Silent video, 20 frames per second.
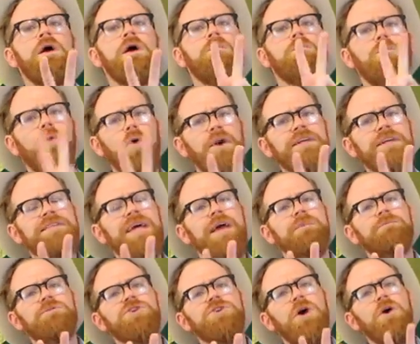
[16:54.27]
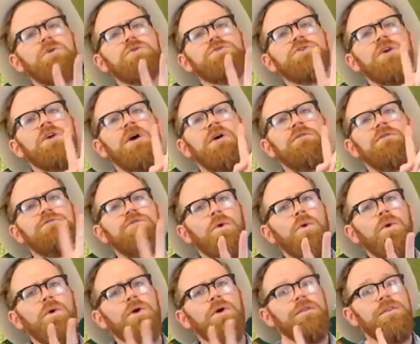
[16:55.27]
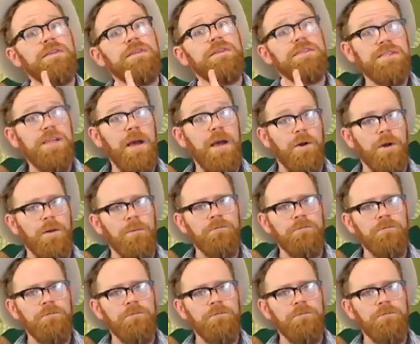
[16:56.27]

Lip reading: morning time shows for the summer.